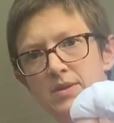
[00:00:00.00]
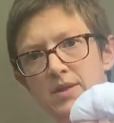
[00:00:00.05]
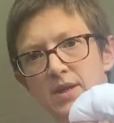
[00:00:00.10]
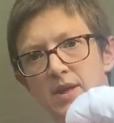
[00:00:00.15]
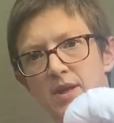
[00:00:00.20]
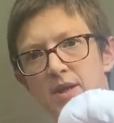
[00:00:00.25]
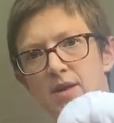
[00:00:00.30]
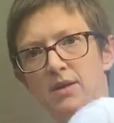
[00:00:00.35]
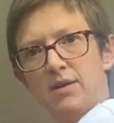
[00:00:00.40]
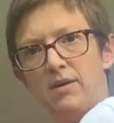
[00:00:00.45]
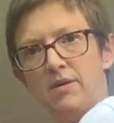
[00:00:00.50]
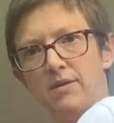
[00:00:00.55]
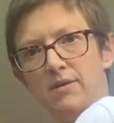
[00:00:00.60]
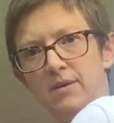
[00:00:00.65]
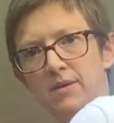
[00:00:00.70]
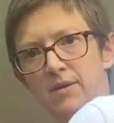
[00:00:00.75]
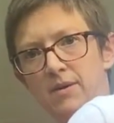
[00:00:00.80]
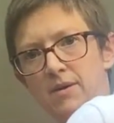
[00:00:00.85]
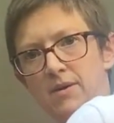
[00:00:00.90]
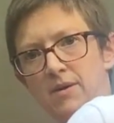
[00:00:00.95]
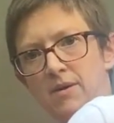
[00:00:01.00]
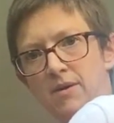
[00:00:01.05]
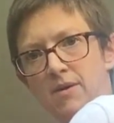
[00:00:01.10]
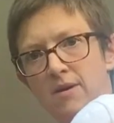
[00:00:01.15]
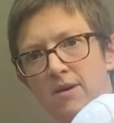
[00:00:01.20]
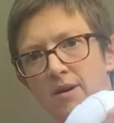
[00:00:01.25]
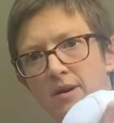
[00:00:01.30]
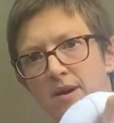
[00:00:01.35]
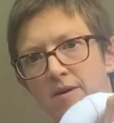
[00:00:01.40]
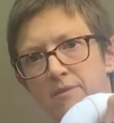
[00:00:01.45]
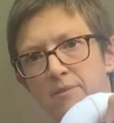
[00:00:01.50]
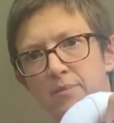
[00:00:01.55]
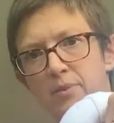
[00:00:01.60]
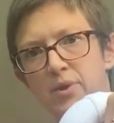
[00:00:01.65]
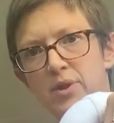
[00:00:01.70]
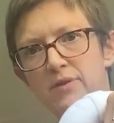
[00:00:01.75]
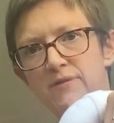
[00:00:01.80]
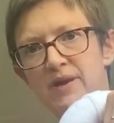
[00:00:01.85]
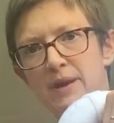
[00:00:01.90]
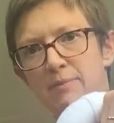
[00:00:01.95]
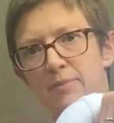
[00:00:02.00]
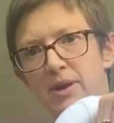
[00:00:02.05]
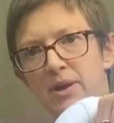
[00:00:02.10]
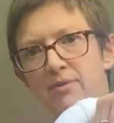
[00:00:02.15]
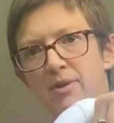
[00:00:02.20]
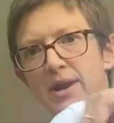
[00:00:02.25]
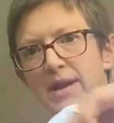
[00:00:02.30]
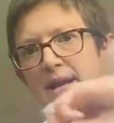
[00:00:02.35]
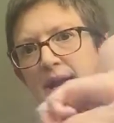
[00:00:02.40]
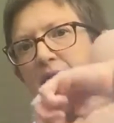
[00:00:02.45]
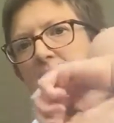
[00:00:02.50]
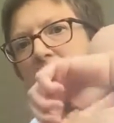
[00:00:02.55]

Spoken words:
So I've put the fabric right in